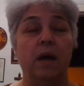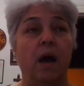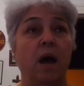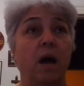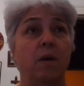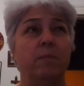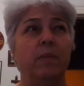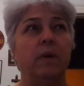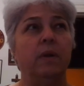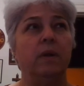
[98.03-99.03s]

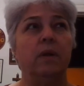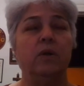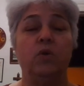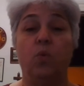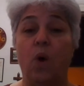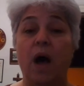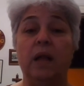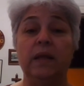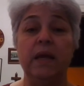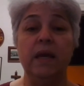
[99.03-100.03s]

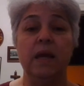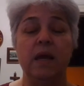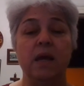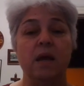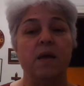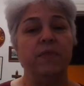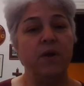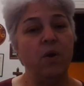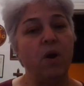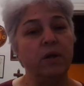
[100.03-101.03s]
Diwali.
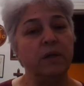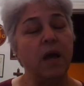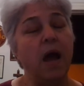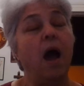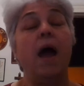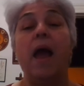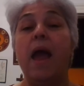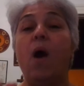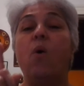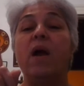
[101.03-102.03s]
There are,
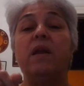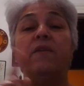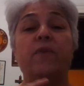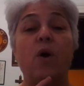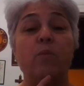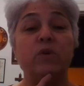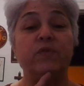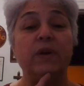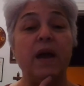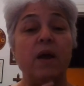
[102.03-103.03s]

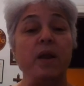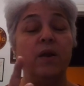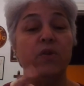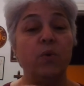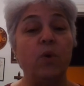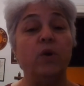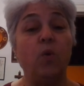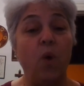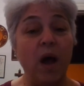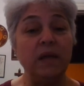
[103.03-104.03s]
another one,
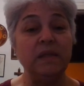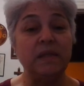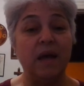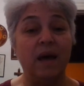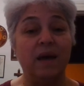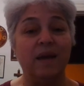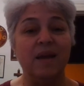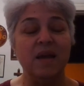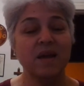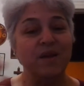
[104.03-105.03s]
Kwanzaa.
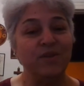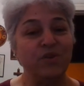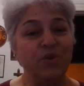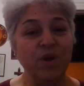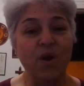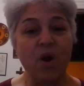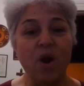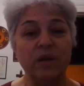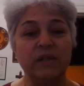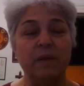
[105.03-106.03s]
So there
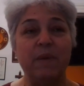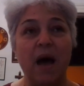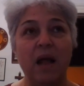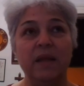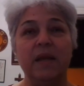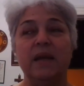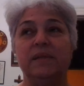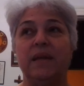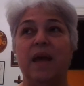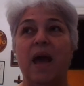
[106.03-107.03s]
are some holidays
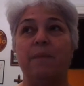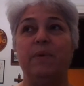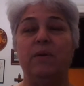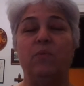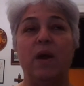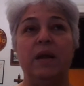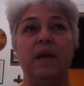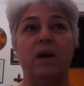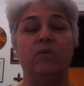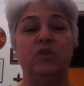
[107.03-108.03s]
that happen right
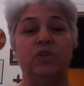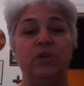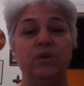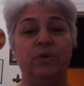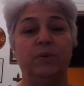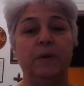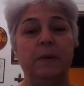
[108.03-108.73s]
now too.